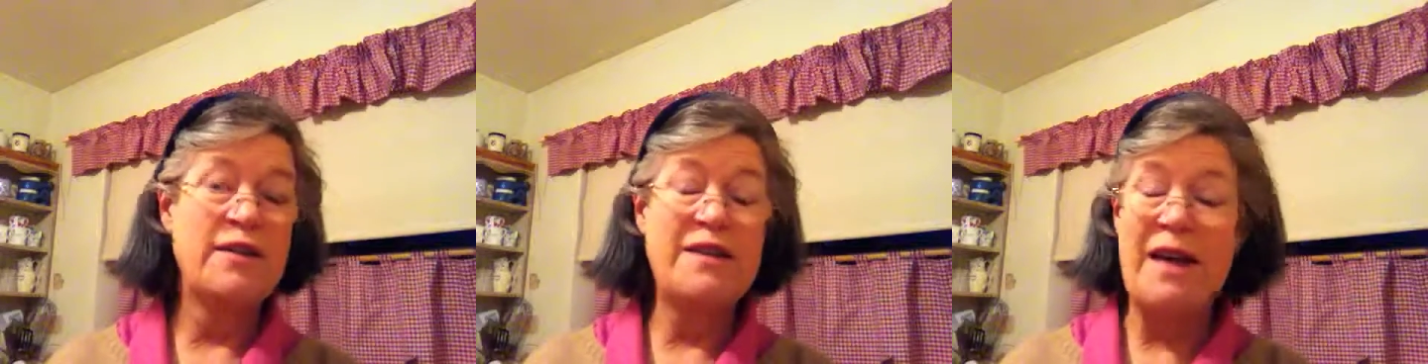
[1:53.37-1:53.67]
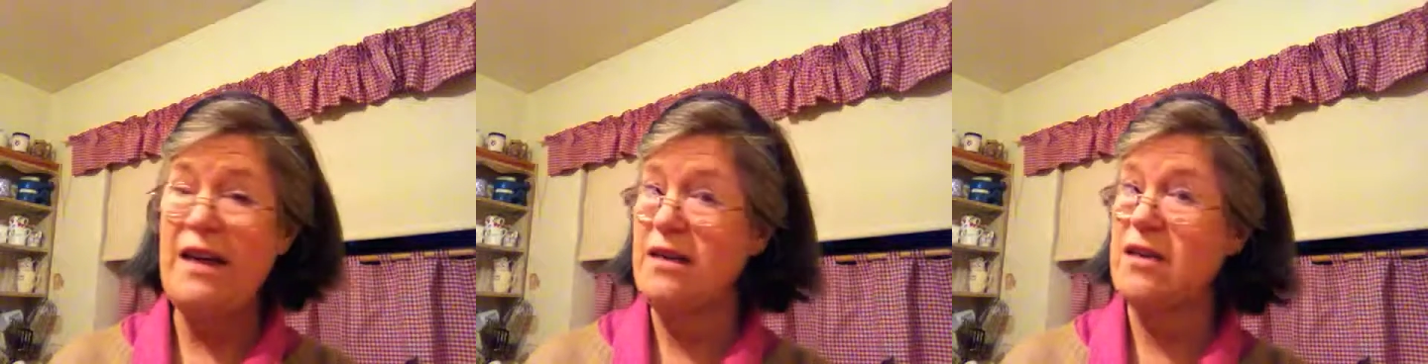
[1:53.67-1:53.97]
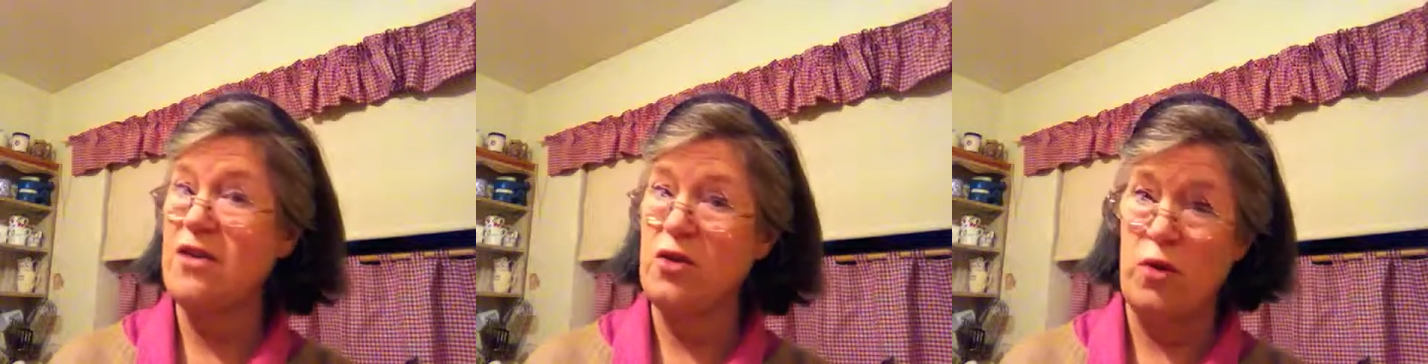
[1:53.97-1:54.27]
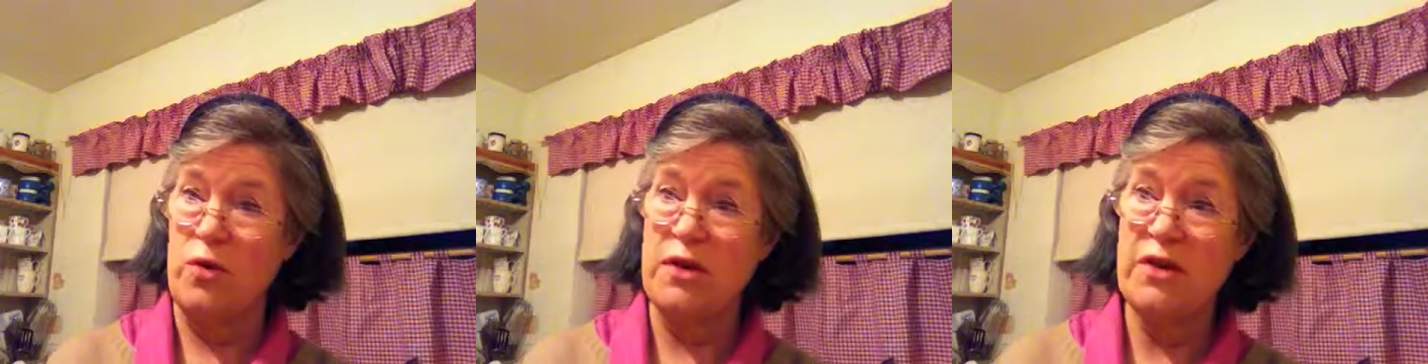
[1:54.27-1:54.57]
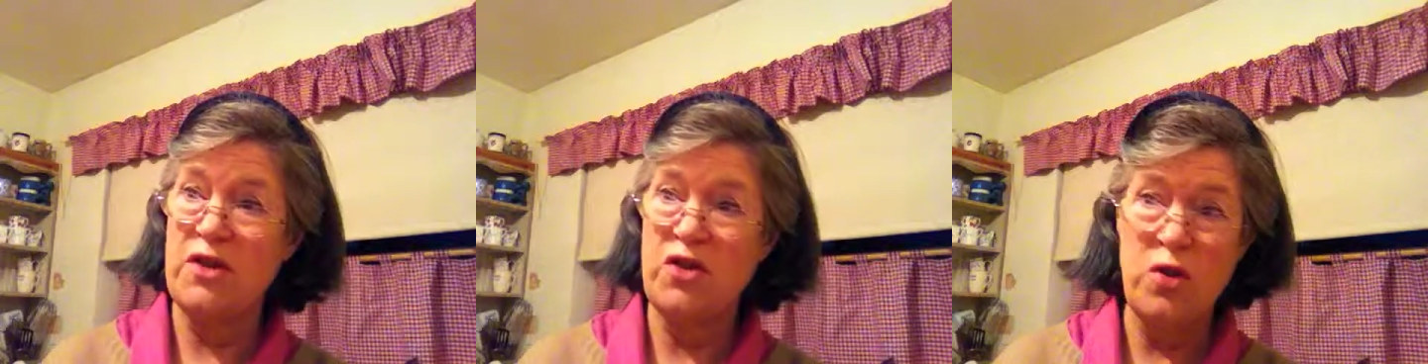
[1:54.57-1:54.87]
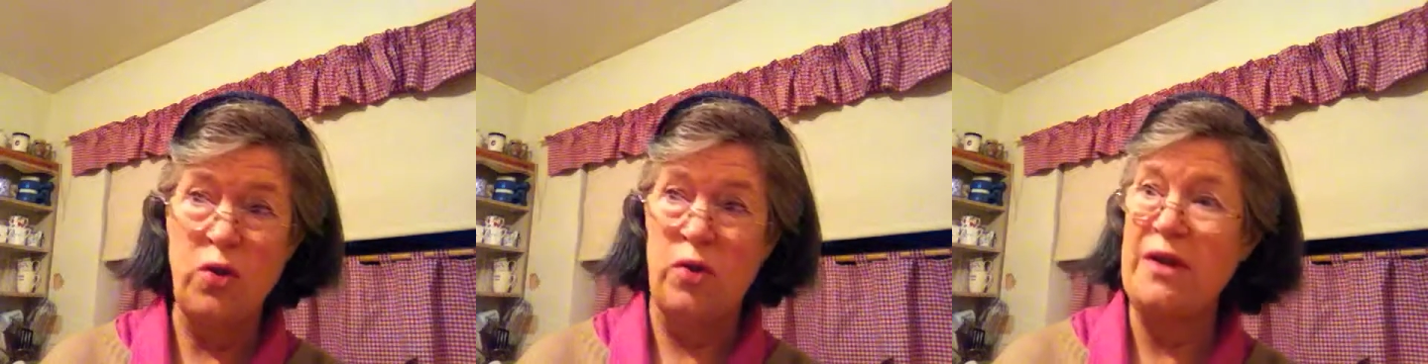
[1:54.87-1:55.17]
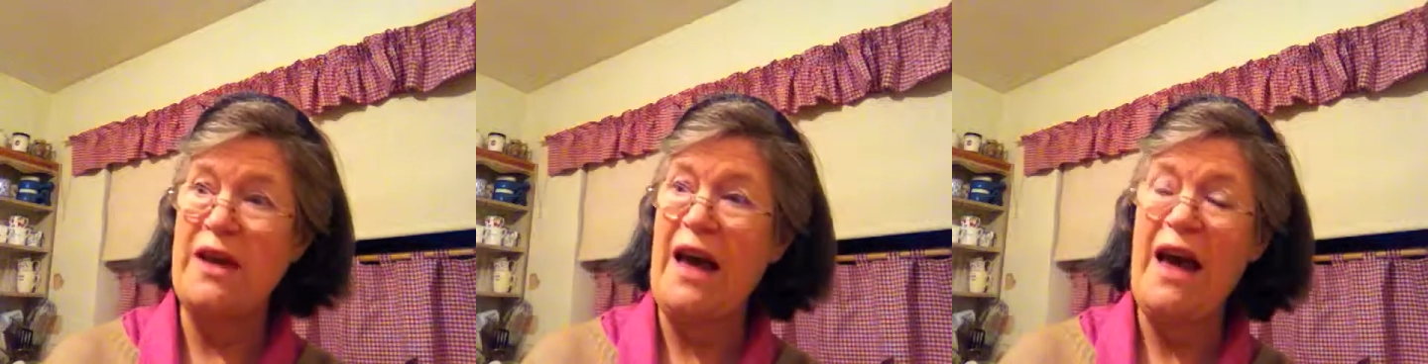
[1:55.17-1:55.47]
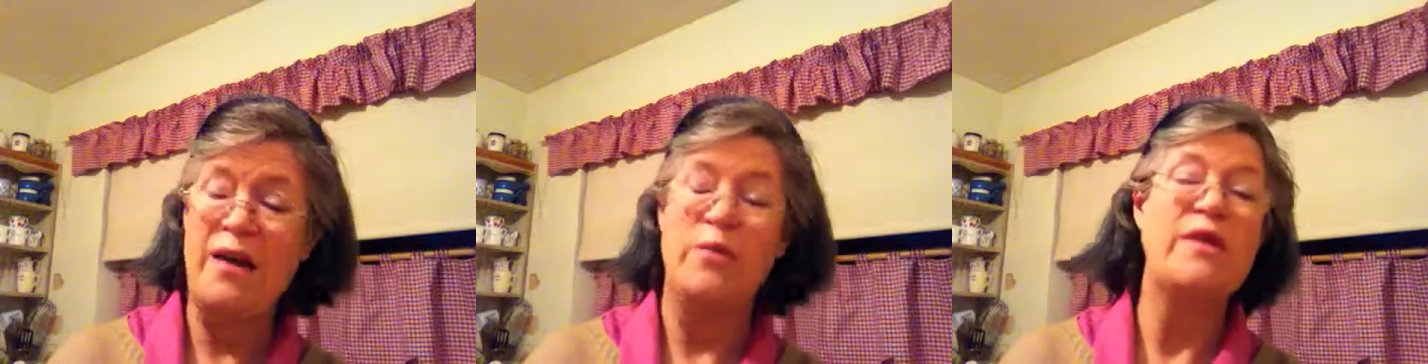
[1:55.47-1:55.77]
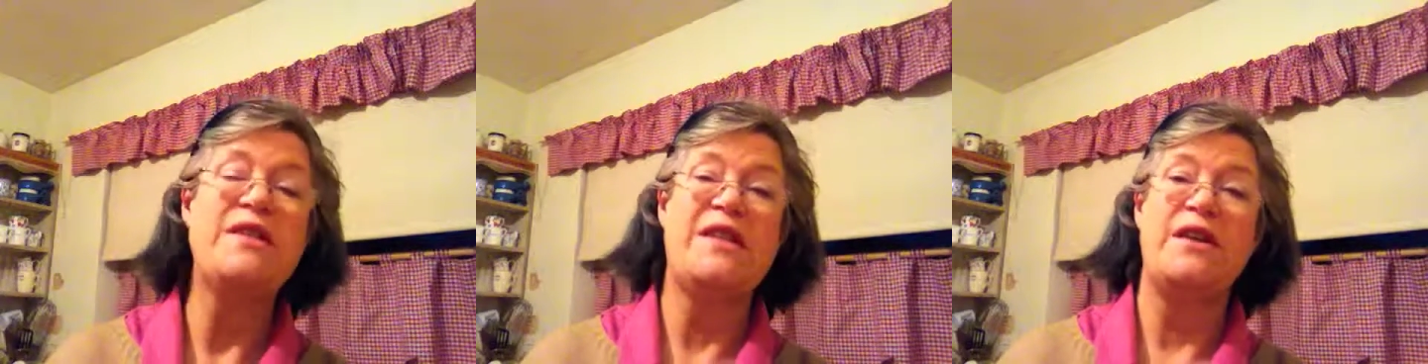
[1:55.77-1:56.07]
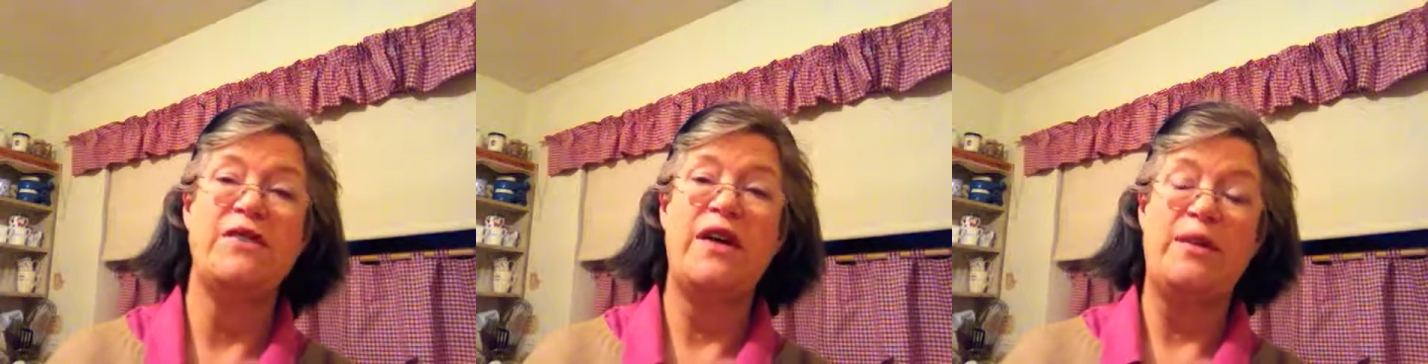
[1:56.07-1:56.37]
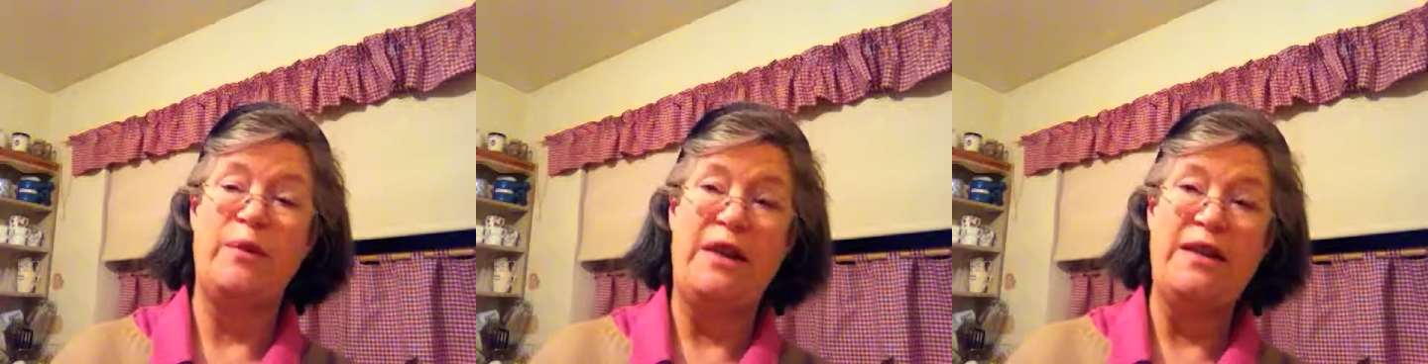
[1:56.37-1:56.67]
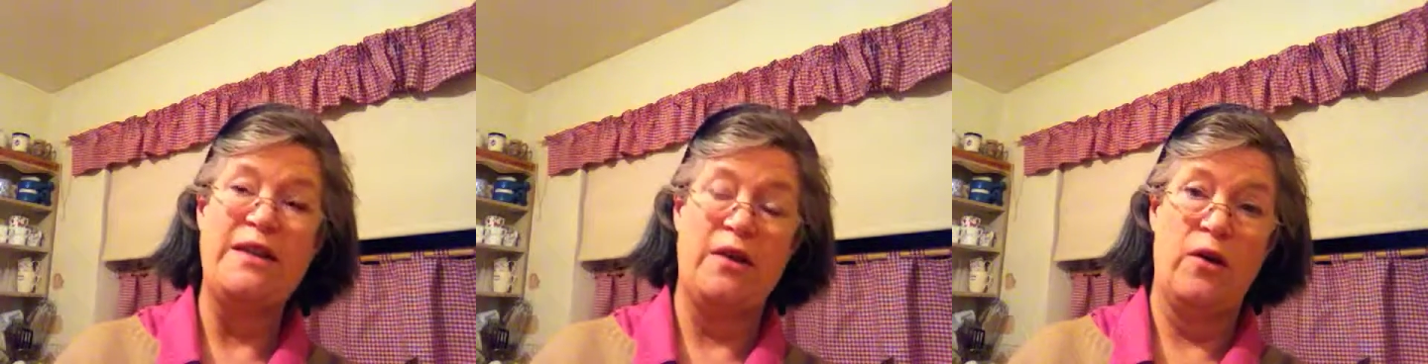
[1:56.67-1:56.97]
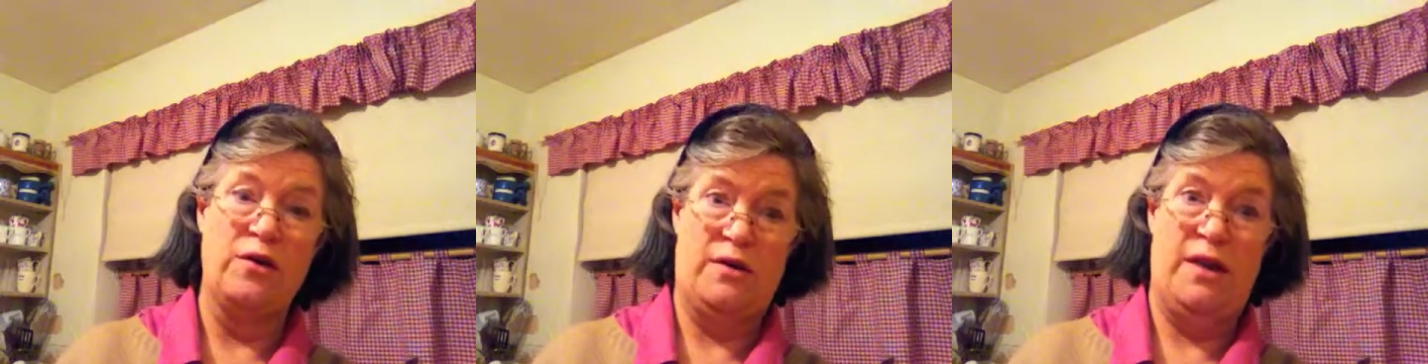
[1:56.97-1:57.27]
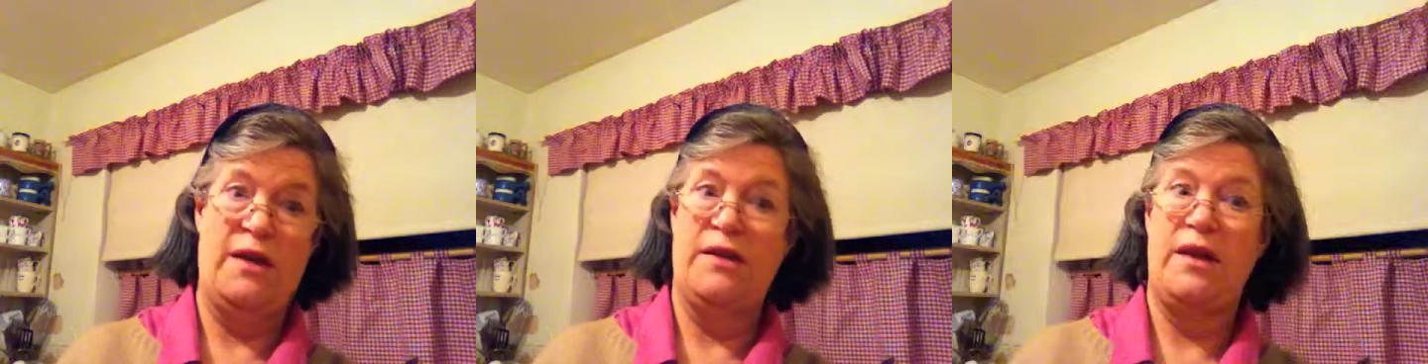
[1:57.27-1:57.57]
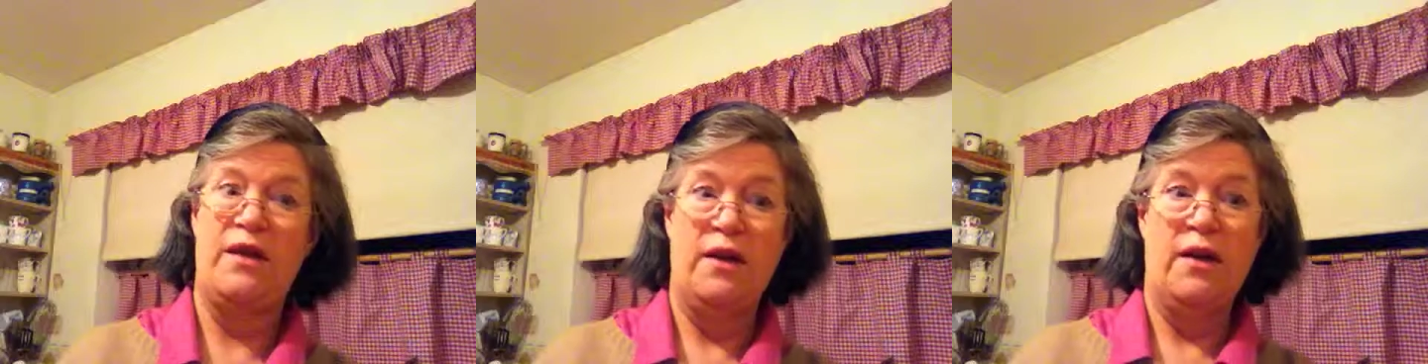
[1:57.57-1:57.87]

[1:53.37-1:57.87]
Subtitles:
taste the salt as soon as I had a biscuit if I'd been eating lots that day.